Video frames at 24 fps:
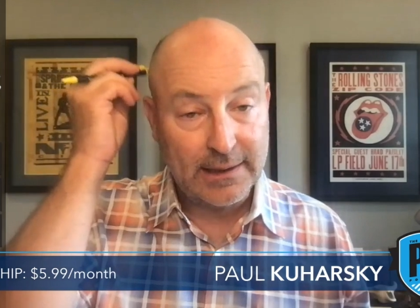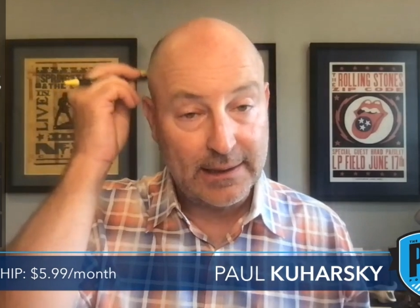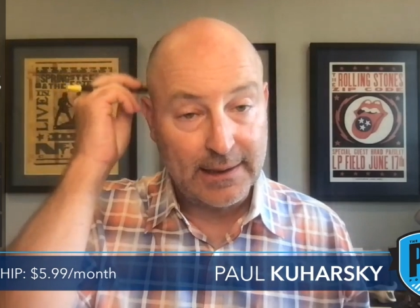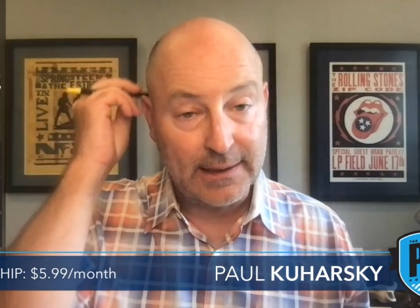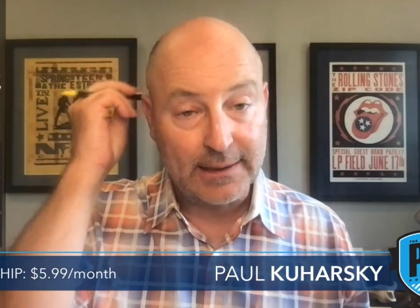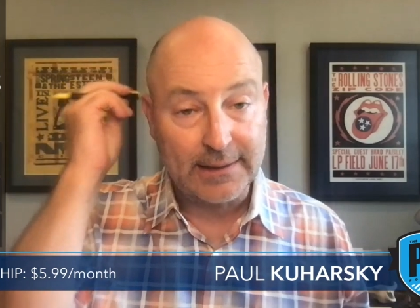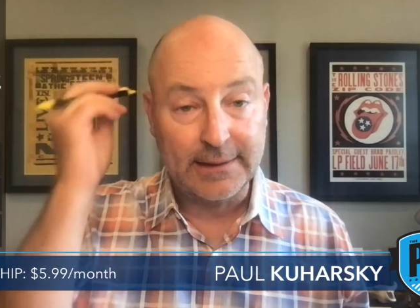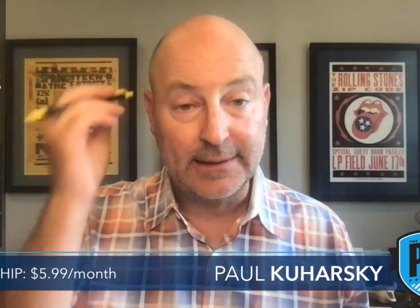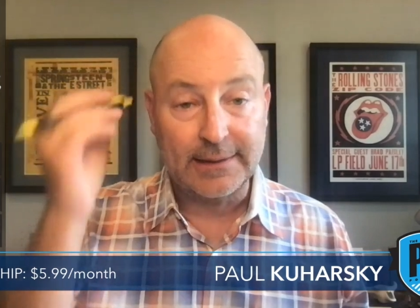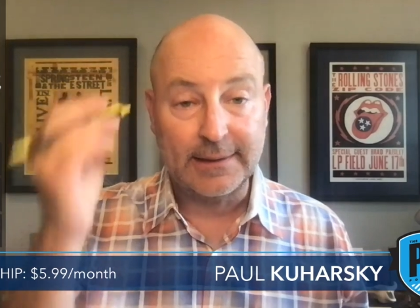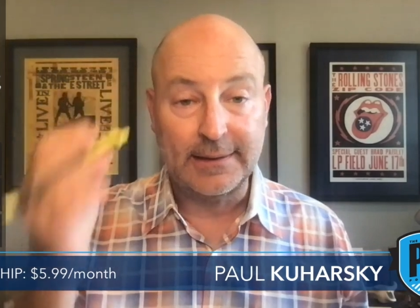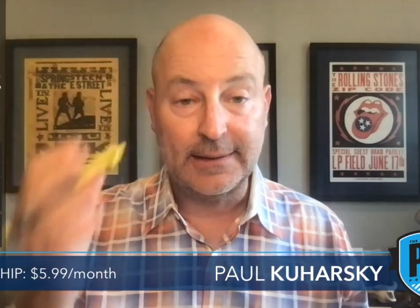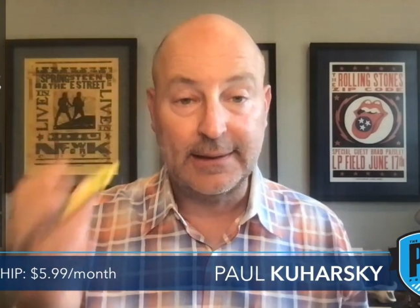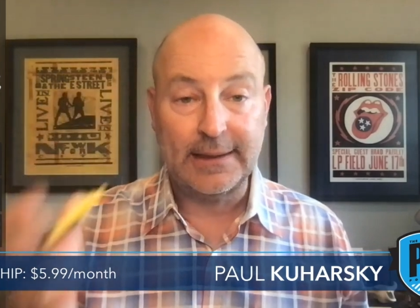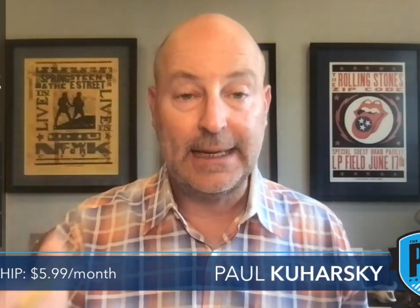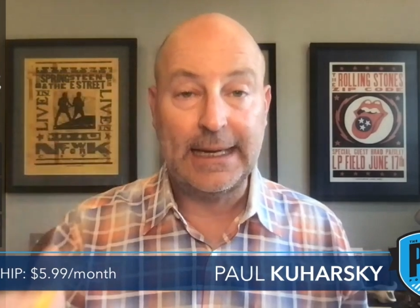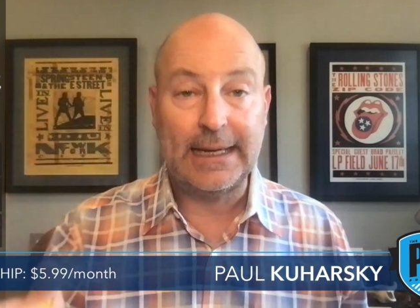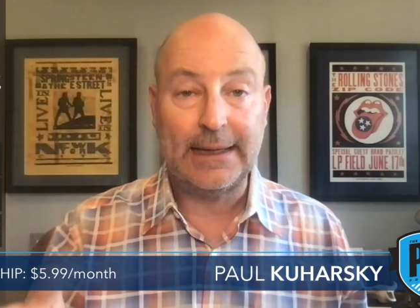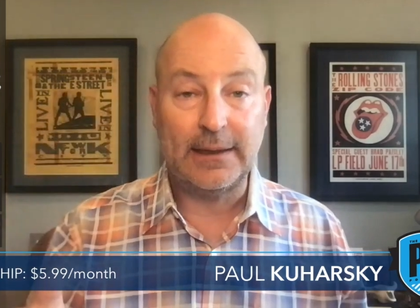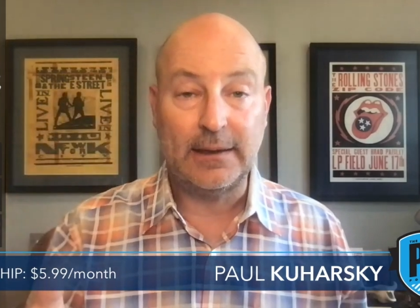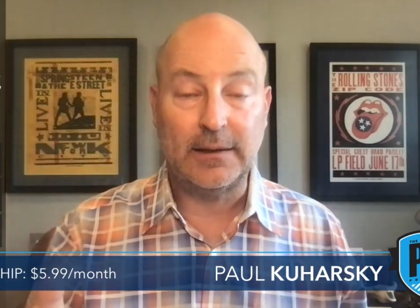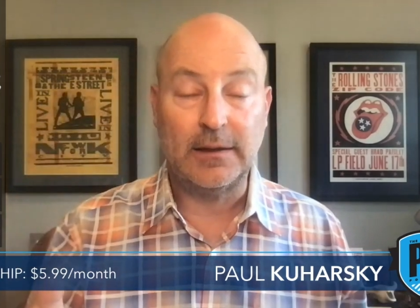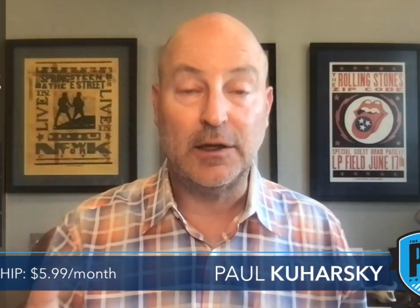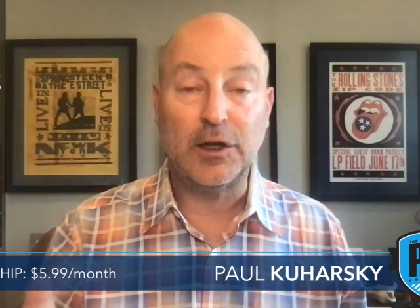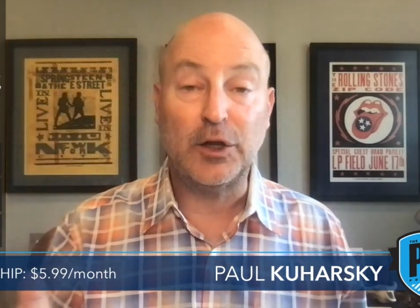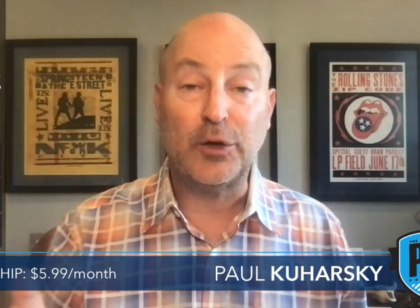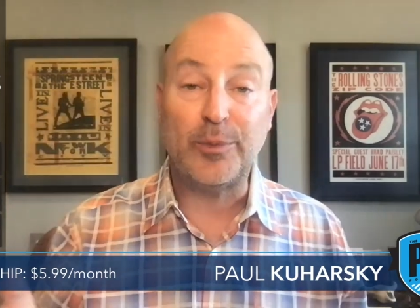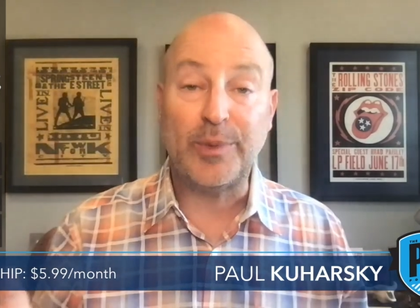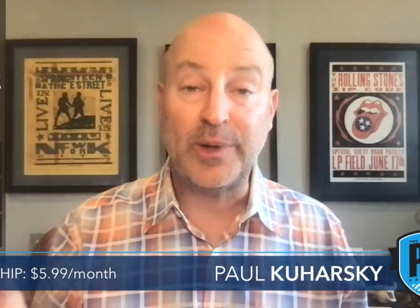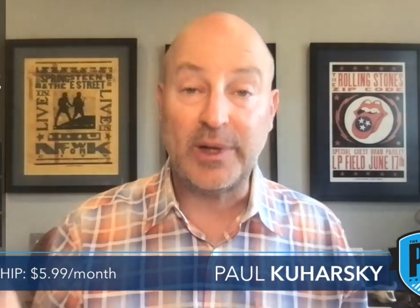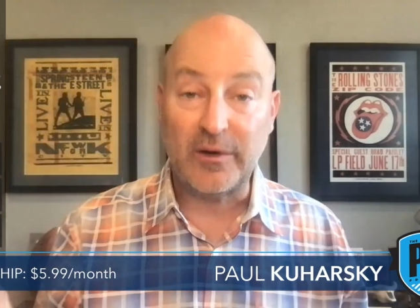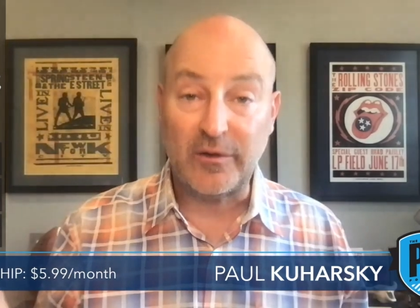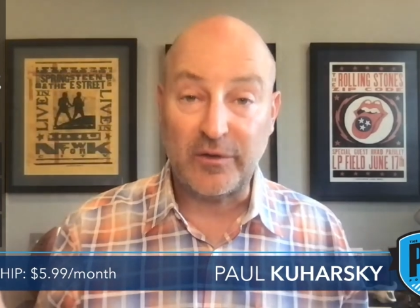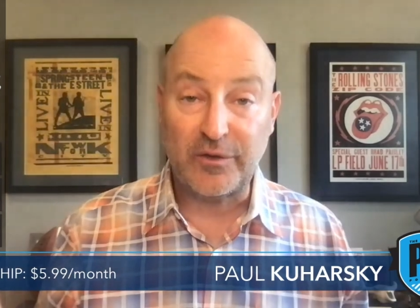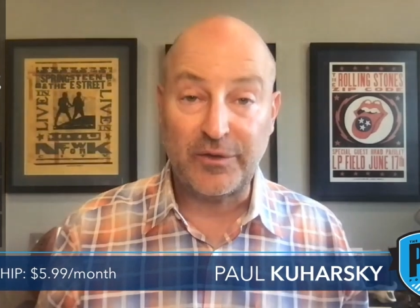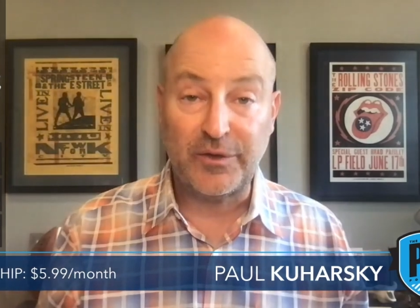kind of had a little
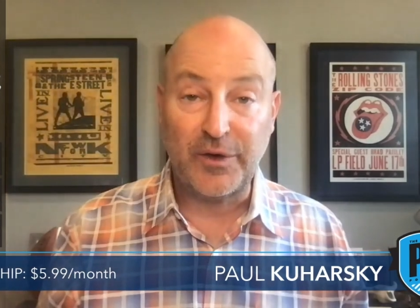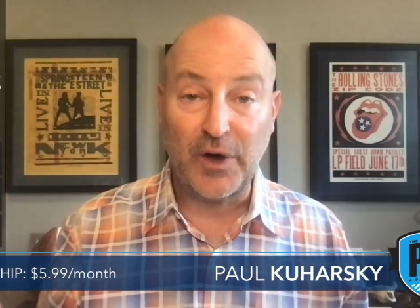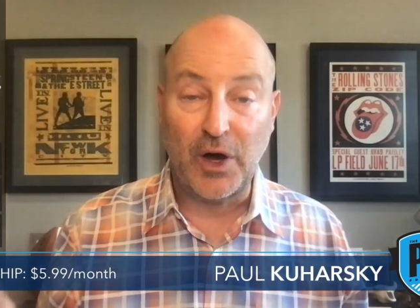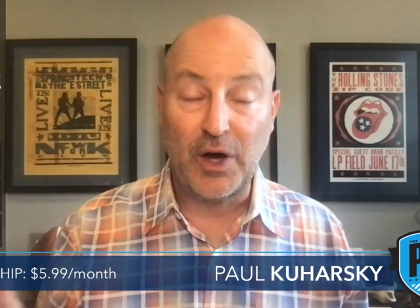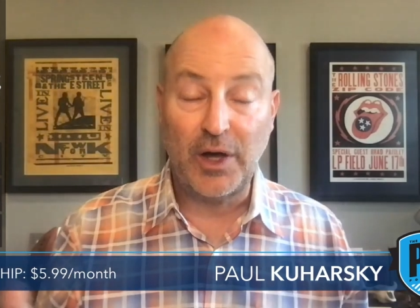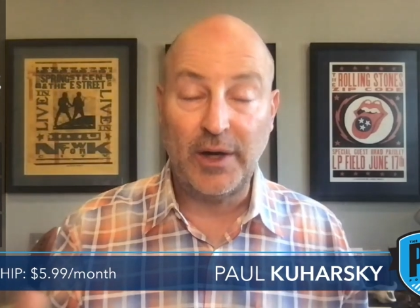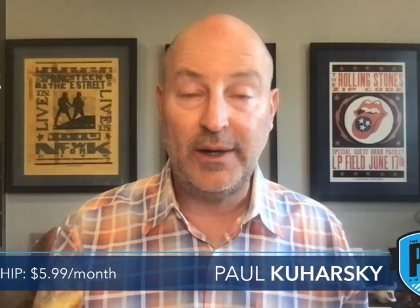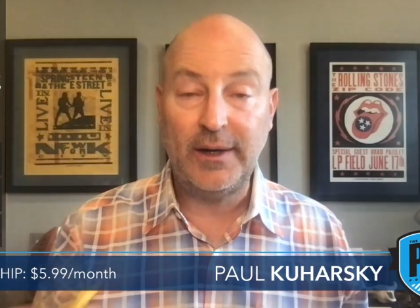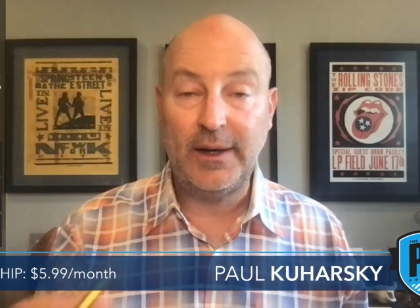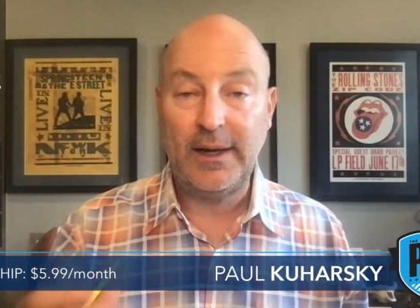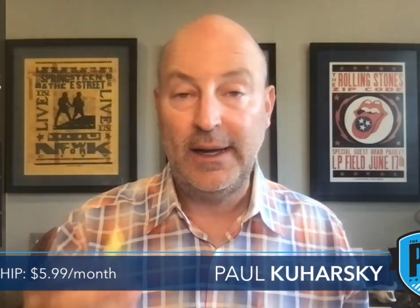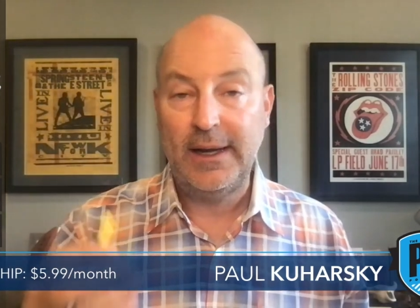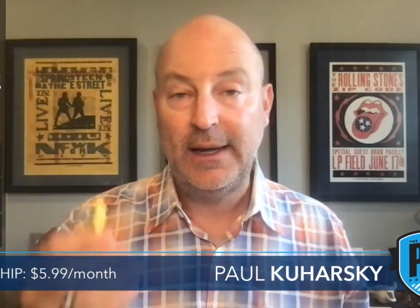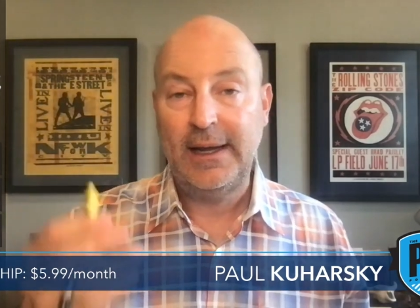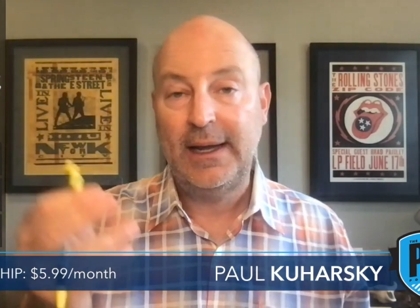bit of fun,